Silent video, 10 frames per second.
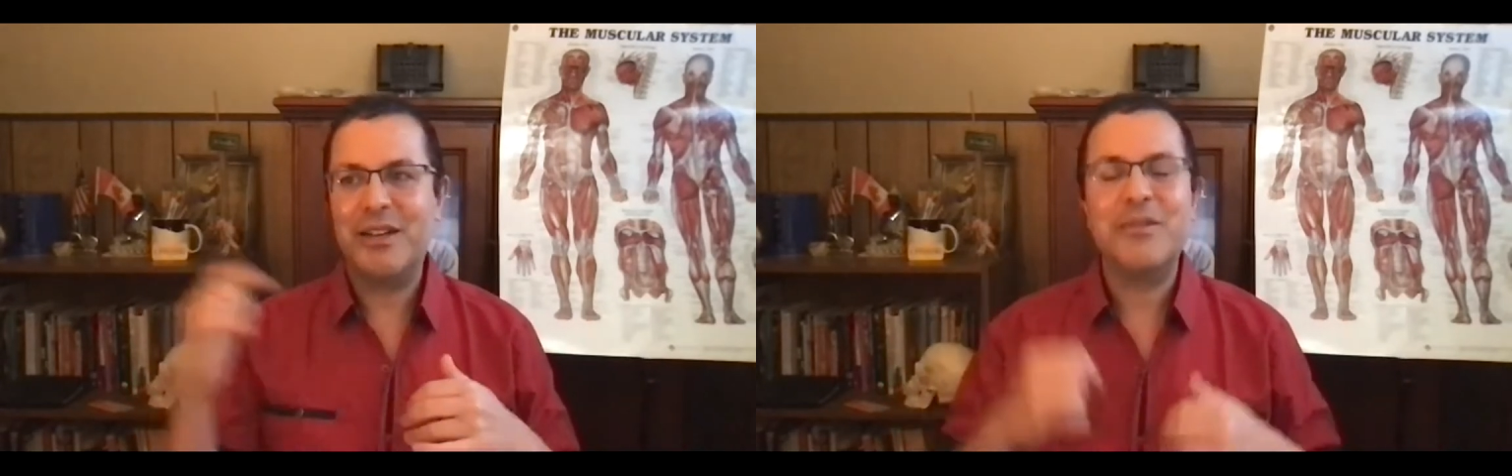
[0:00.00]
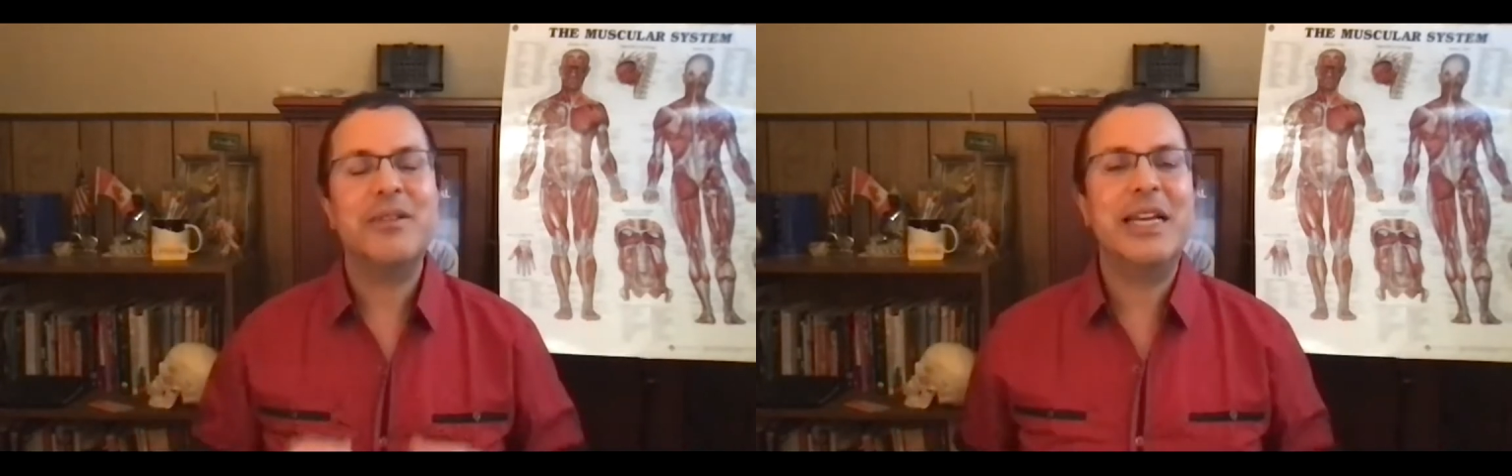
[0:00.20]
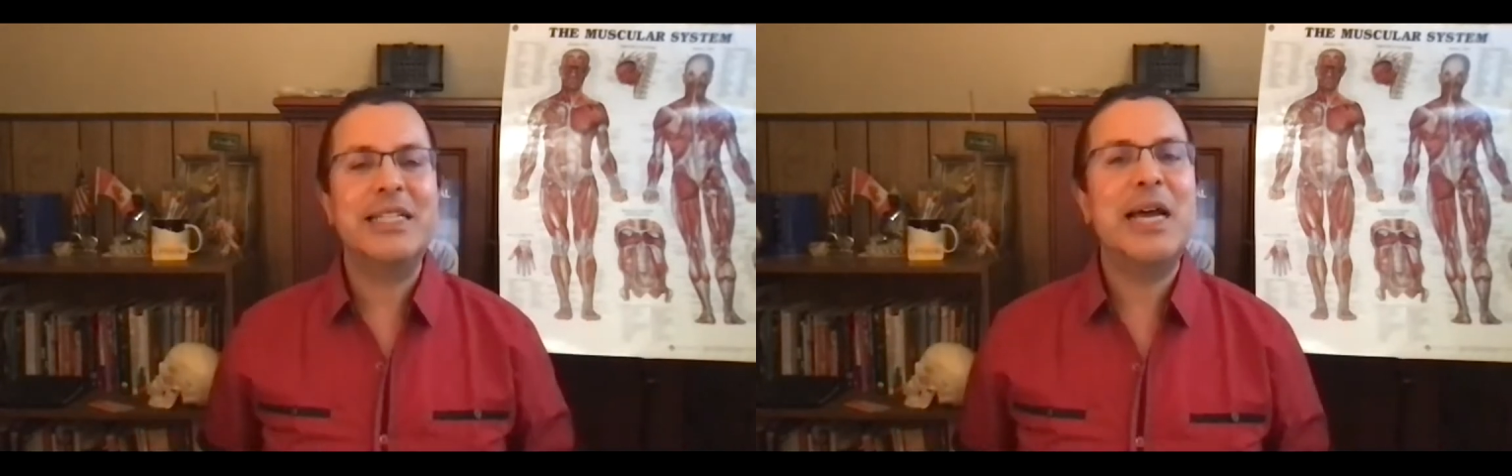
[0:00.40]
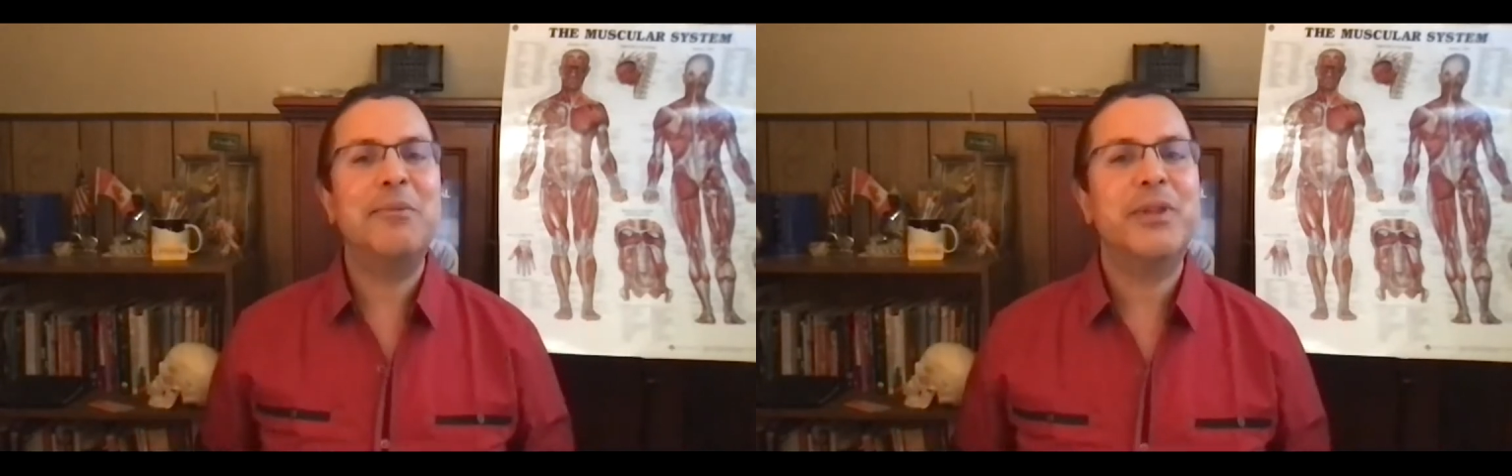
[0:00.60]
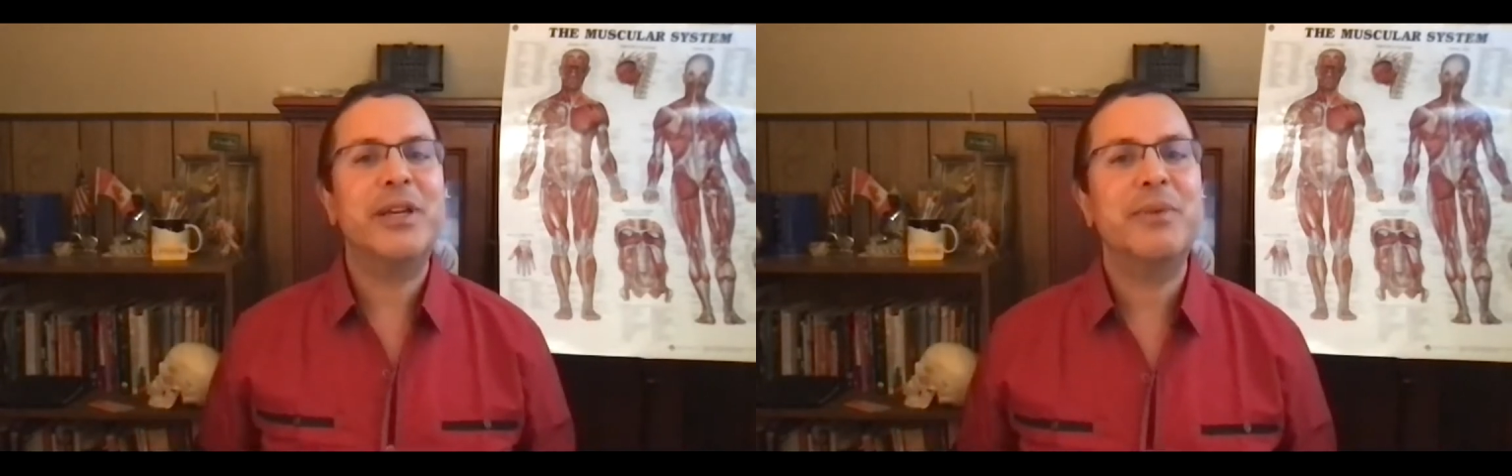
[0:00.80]

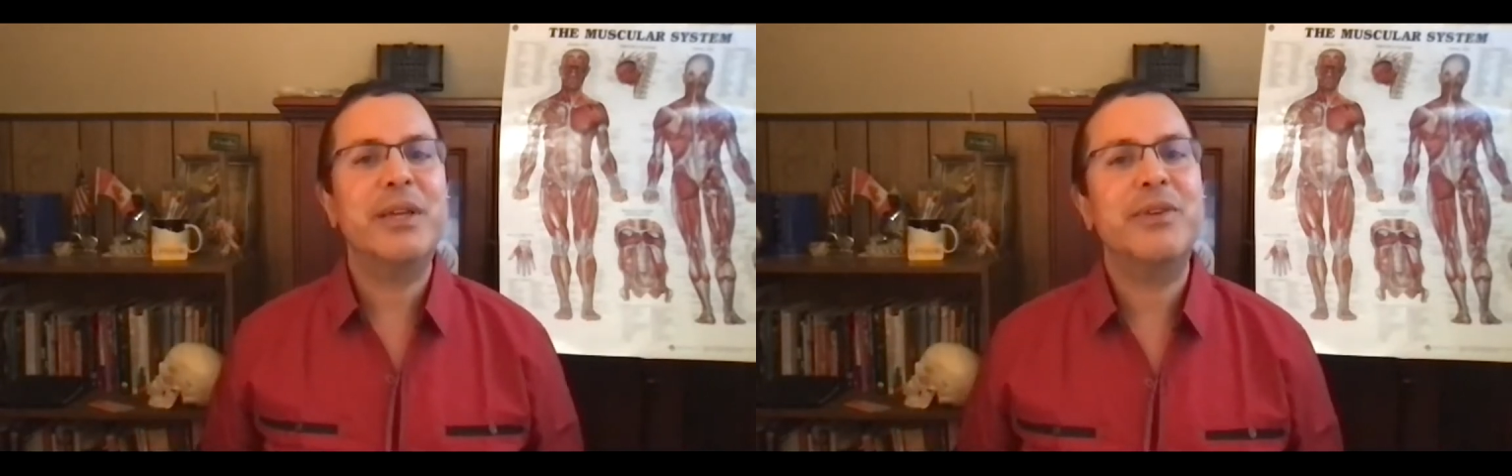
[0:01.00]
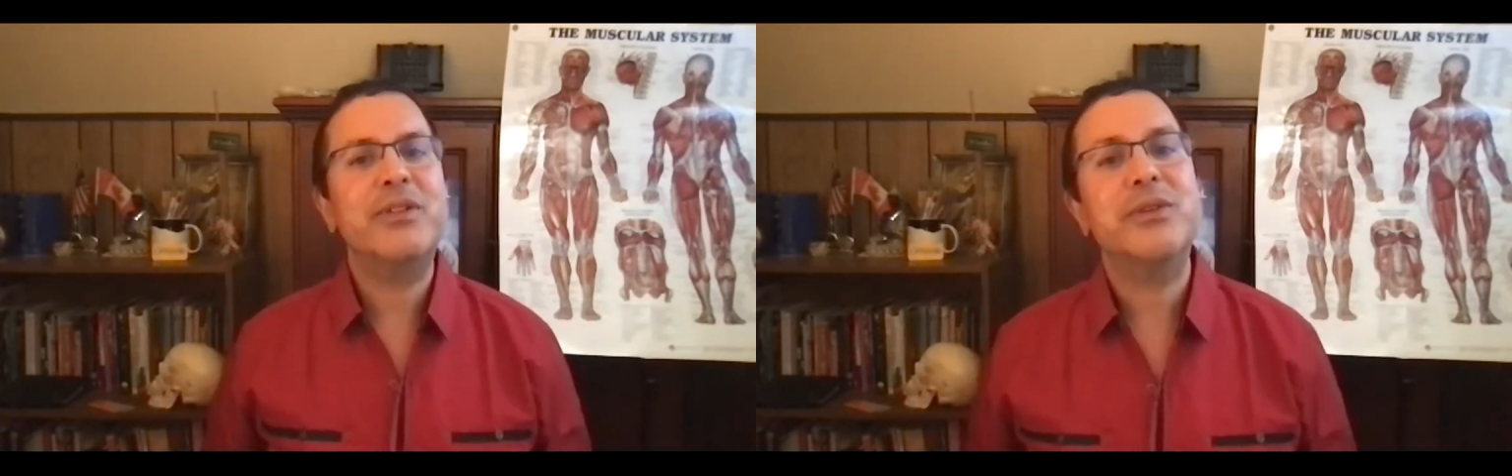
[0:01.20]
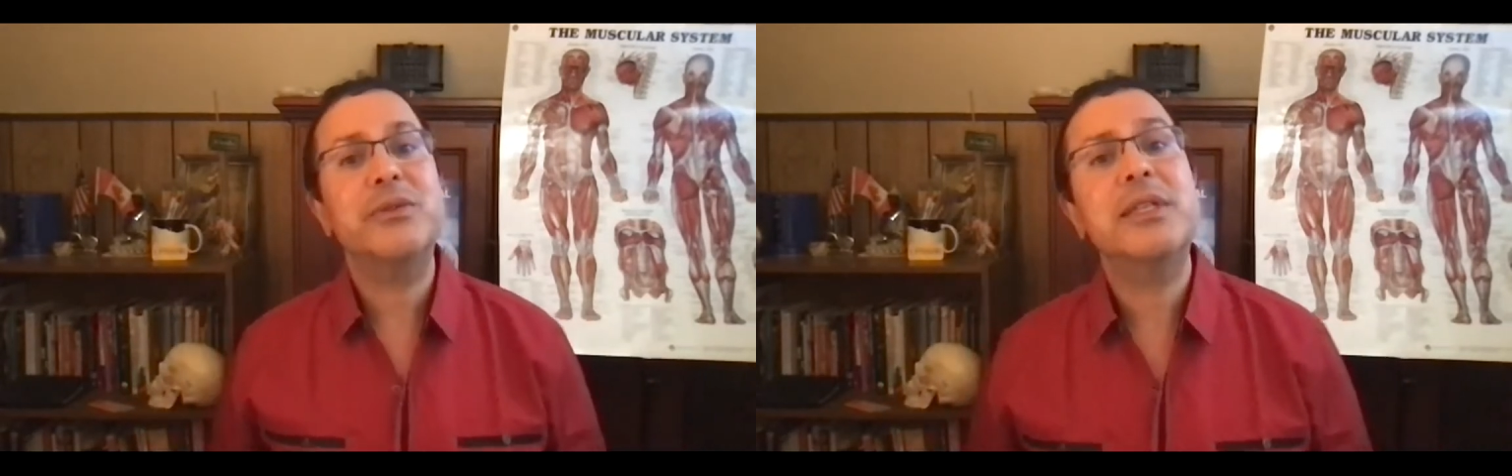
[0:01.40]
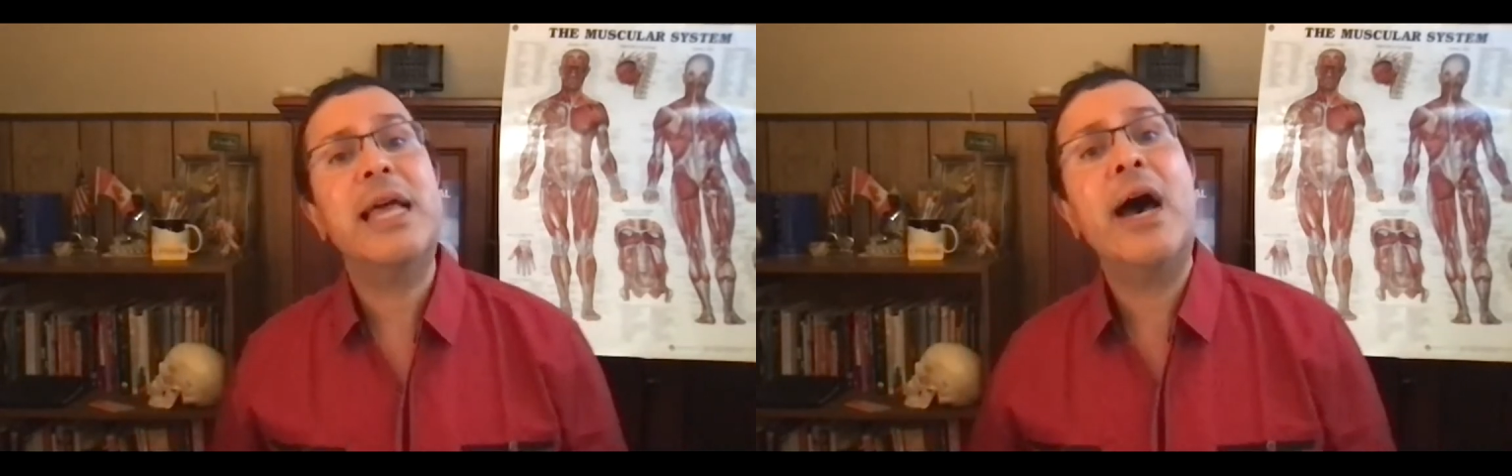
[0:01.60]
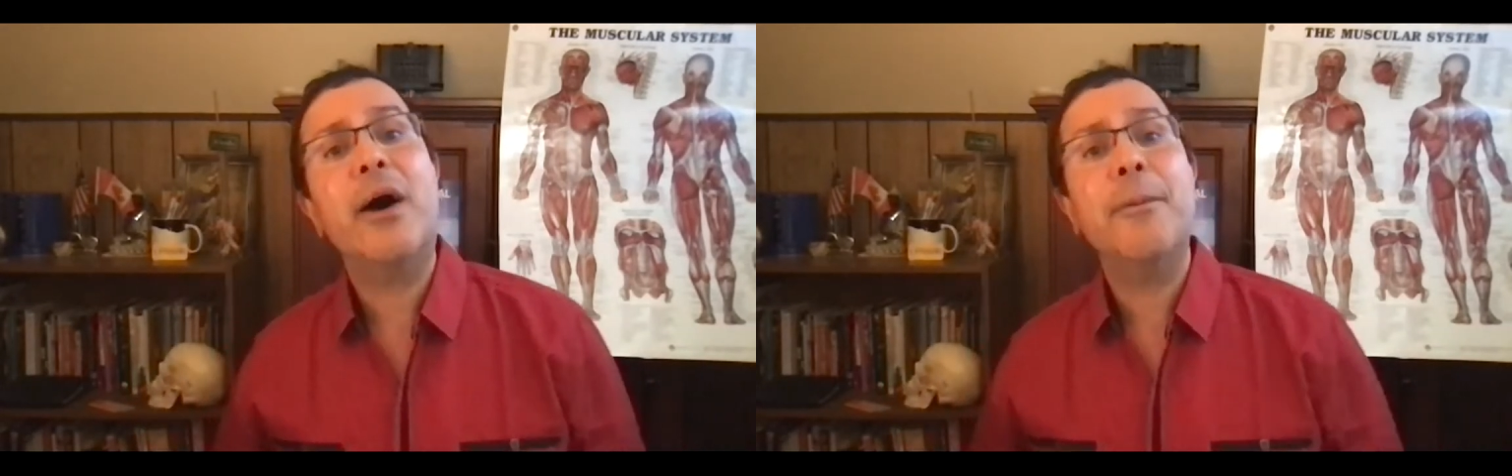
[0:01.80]
example that I'm giving to you.
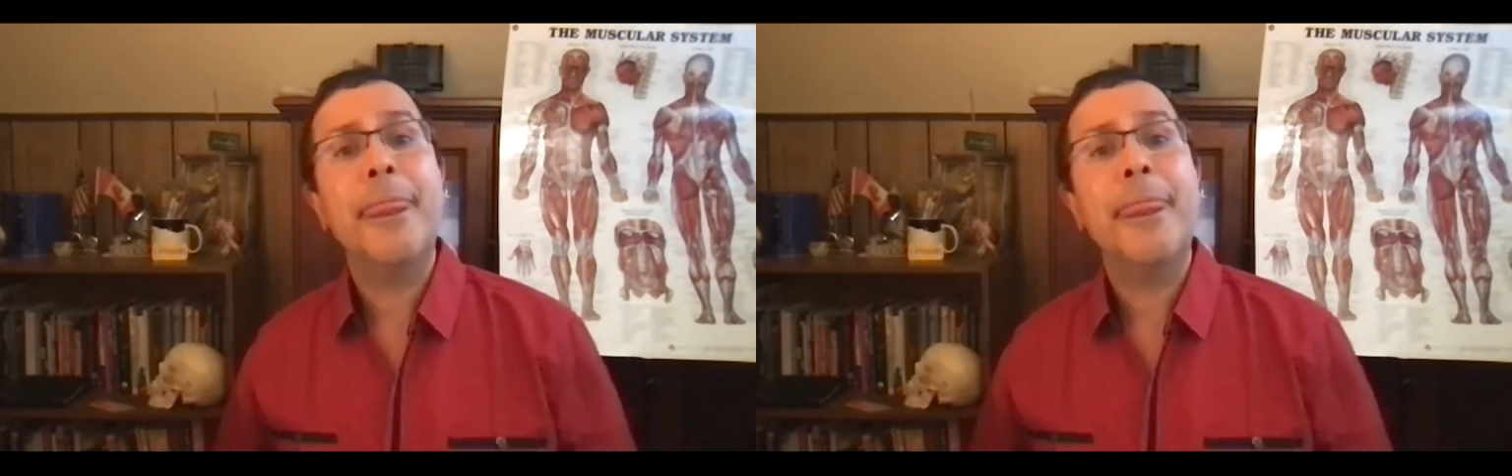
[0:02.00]
Now,